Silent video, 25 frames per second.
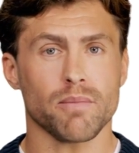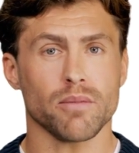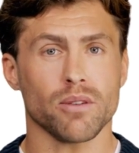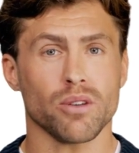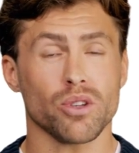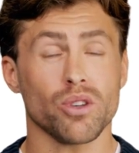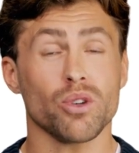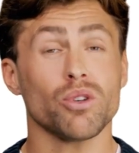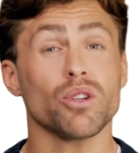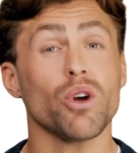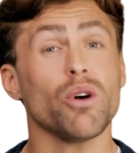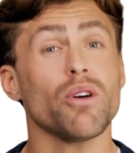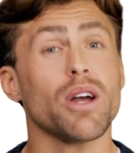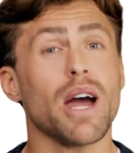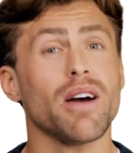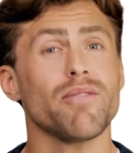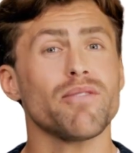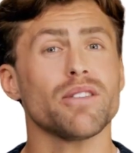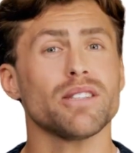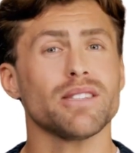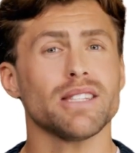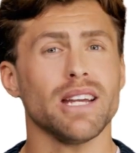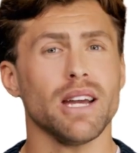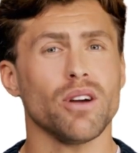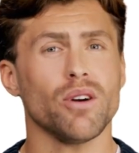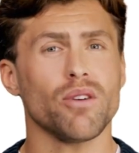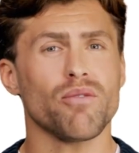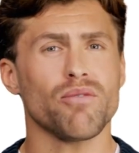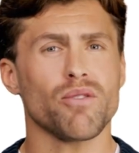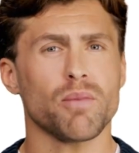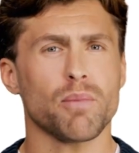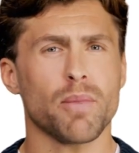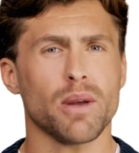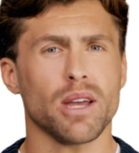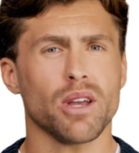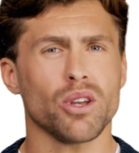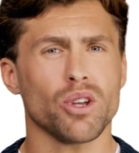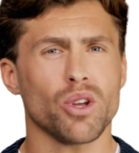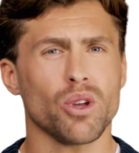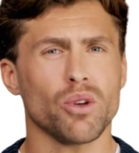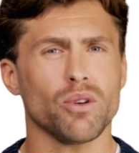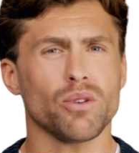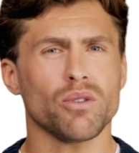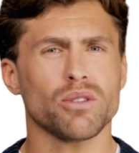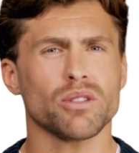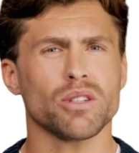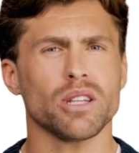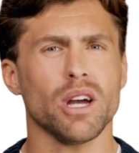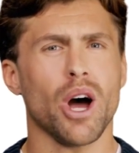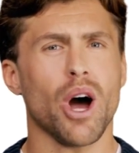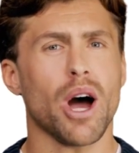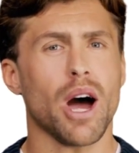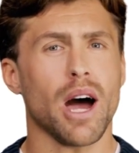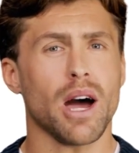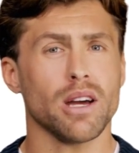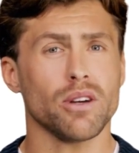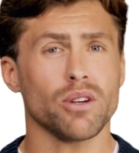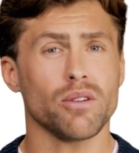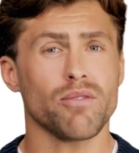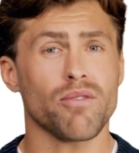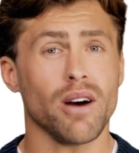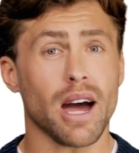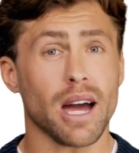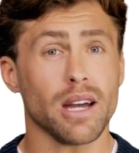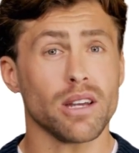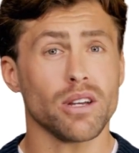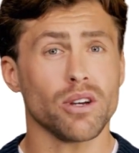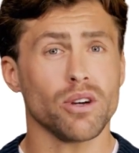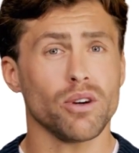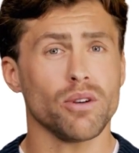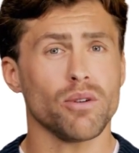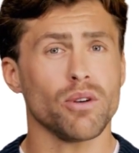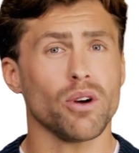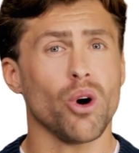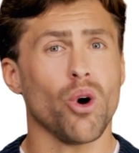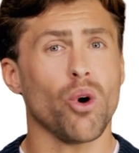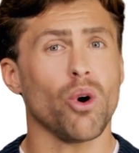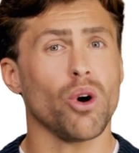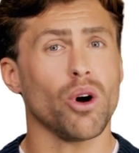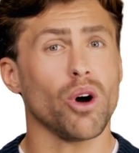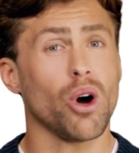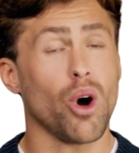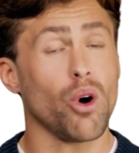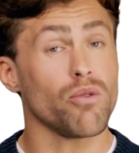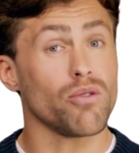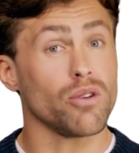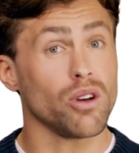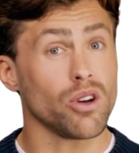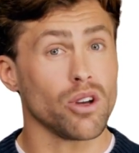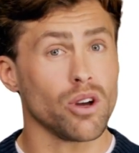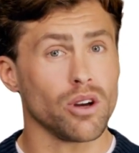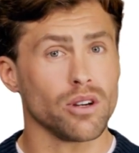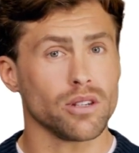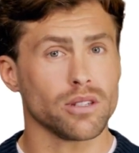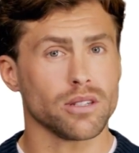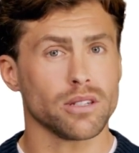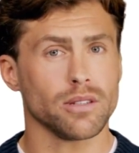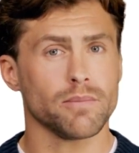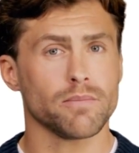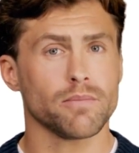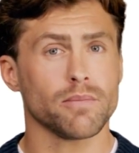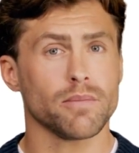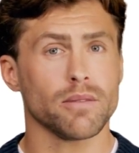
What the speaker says: You don't have to settle for being used, undervalued, or overlooked.